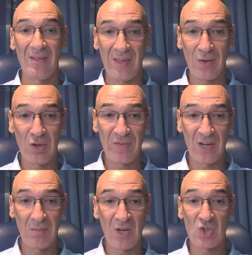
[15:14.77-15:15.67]
Thank you
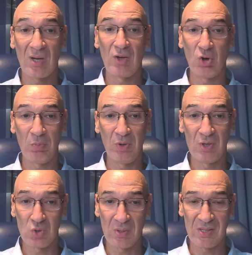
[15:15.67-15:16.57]
very much, and I hope you
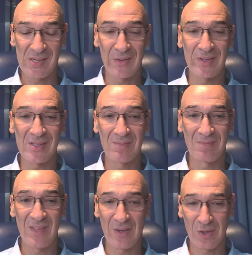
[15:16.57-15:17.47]
enjoy the series.
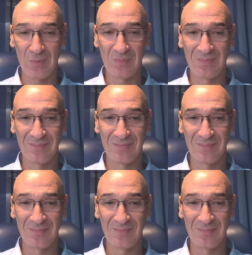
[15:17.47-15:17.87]
Thank you.